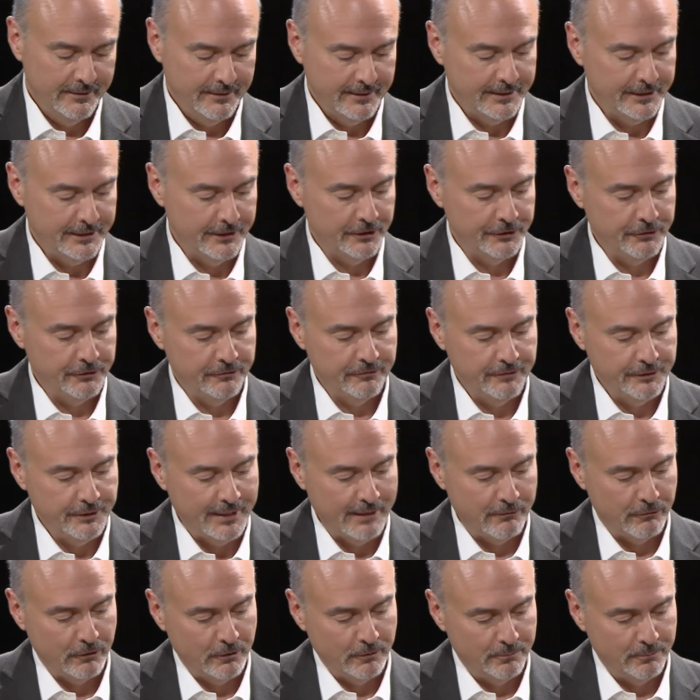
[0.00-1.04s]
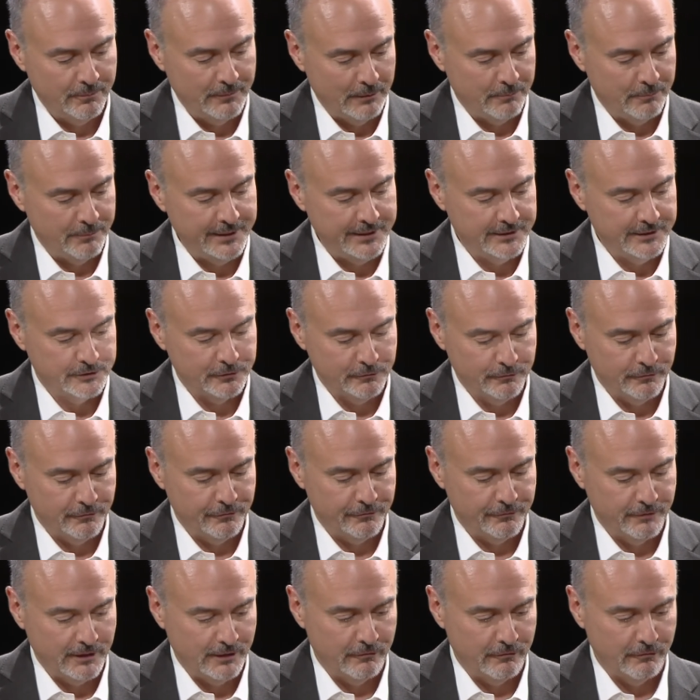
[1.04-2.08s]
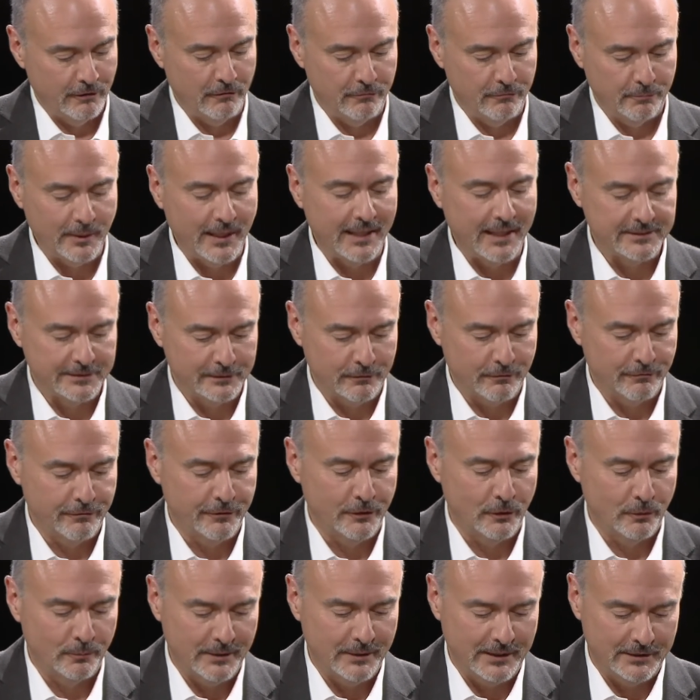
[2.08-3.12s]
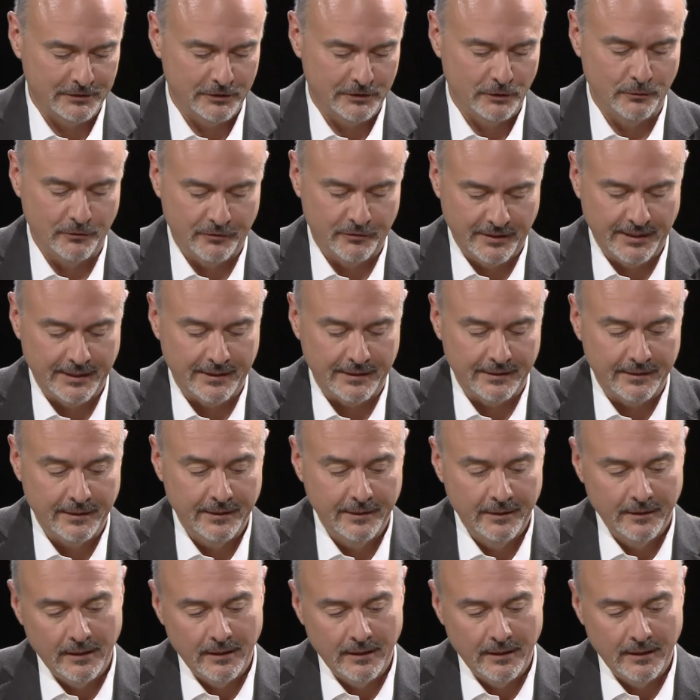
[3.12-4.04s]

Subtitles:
And you know, you have a piece of plastic film that's so thin.